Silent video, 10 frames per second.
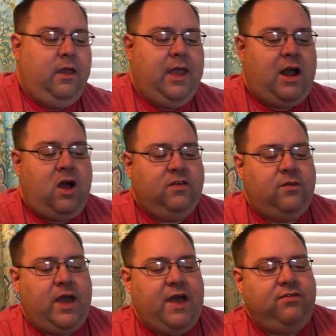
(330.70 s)
And I also
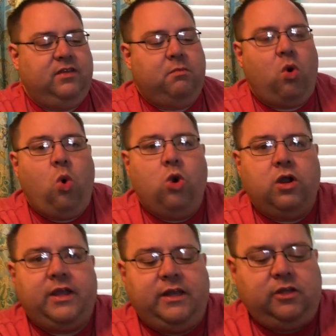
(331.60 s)
have some
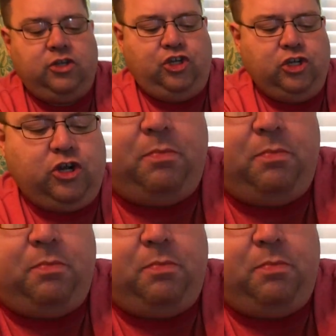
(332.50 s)
Oregon sugar